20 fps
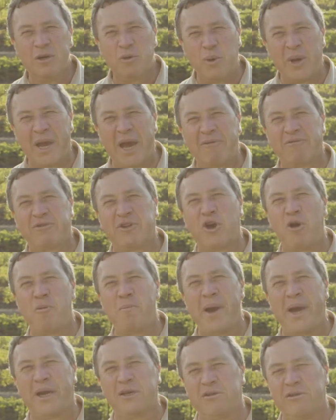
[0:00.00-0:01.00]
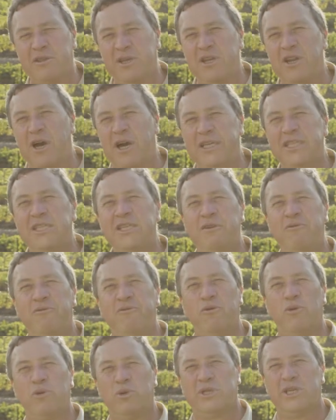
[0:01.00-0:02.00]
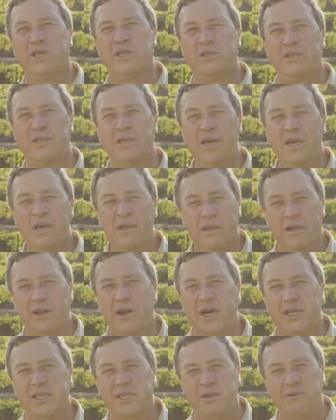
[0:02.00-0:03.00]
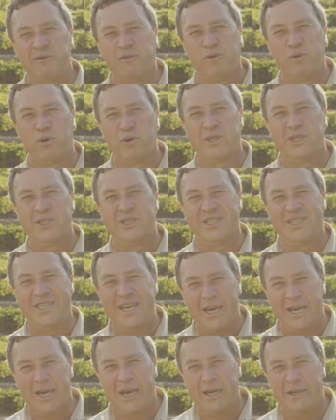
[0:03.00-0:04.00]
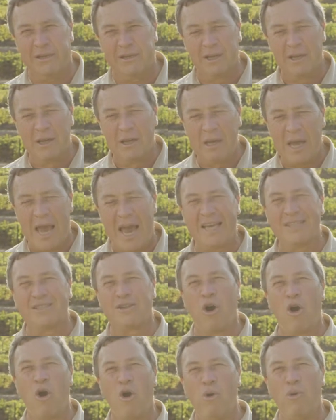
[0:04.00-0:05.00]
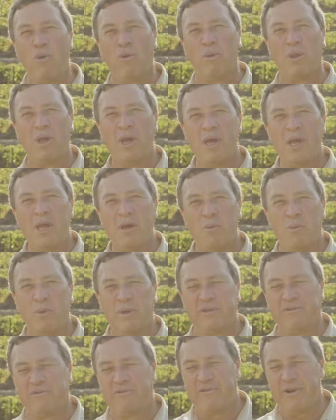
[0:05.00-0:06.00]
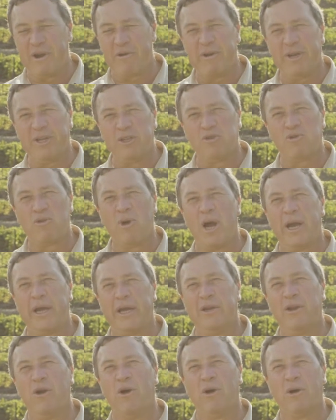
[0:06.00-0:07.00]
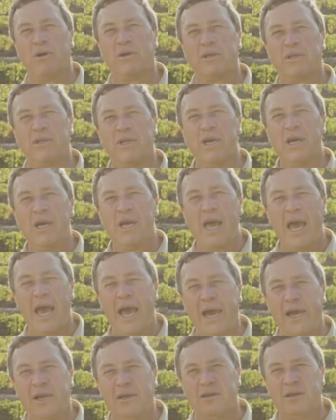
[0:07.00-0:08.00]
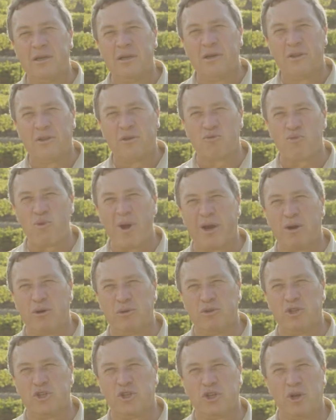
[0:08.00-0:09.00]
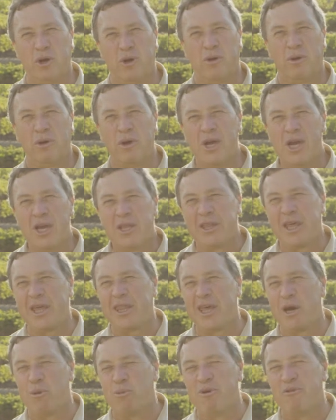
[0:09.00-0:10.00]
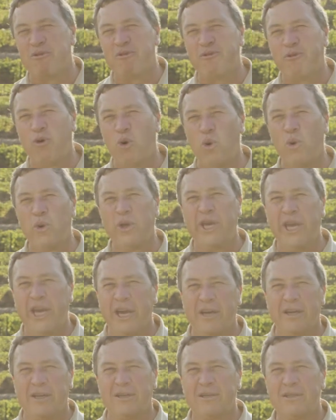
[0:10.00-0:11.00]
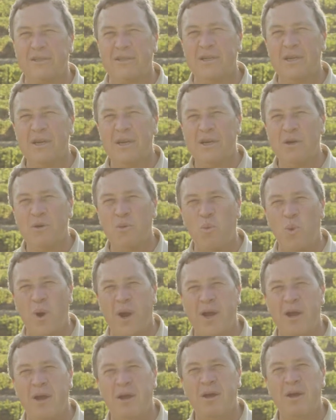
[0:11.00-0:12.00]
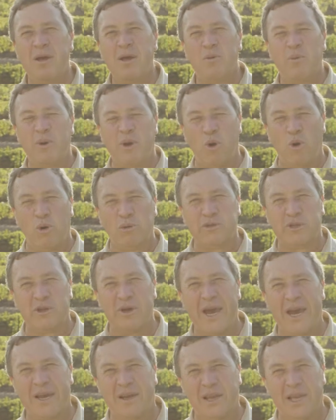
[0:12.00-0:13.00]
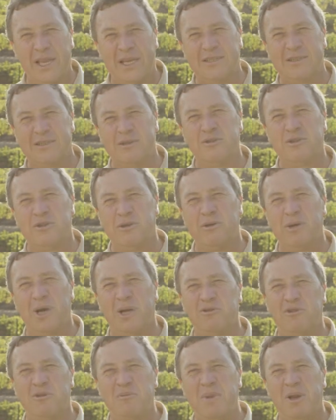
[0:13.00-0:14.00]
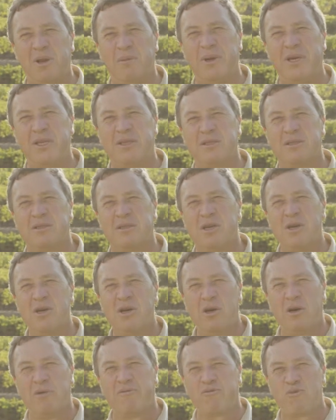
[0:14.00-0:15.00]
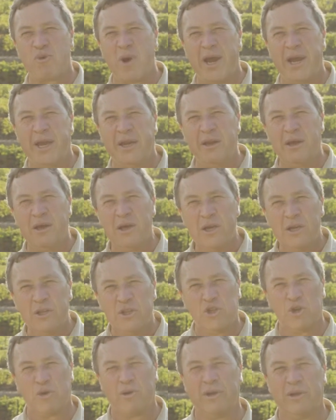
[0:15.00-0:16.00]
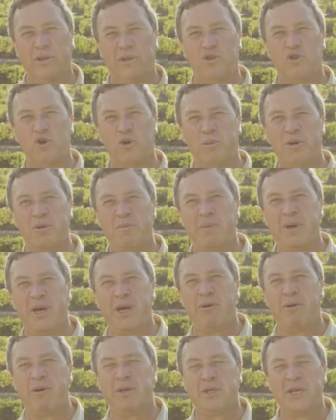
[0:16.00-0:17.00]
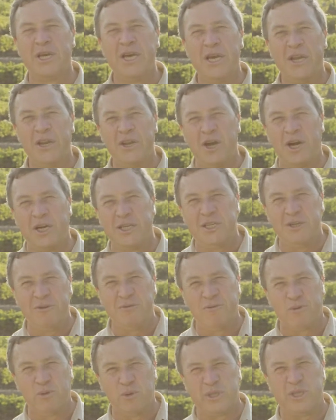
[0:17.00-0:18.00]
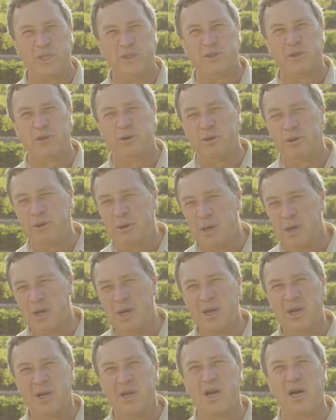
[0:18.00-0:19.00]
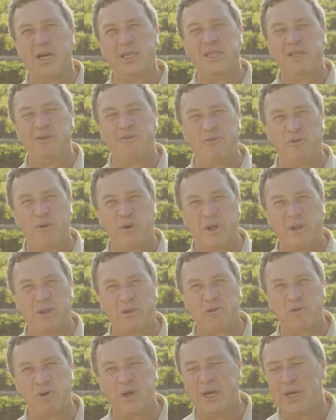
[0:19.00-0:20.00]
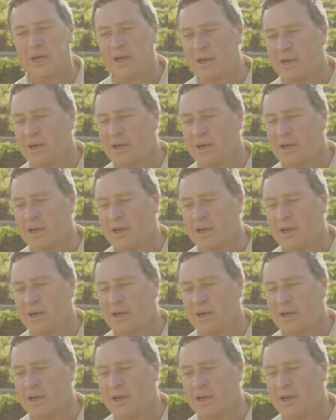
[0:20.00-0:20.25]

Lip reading: we have to go back to the 1940s. The 1940s decade as a whole was very dry and hot. And the records show that there were 4 years where we also had less than 200 millimeters of rain during the dormant period. 1942, 1943,